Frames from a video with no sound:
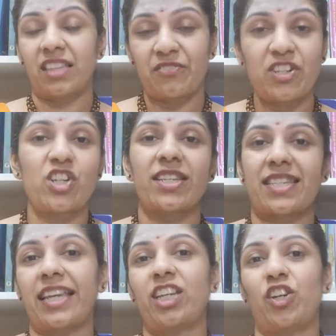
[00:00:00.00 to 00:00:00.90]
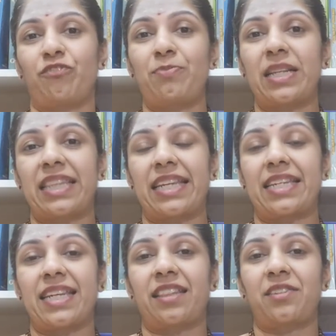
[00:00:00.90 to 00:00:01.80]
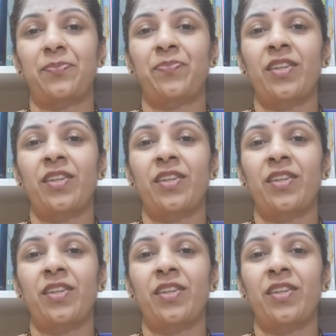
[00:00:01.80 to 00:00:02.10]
the vicious cycle of birth and death.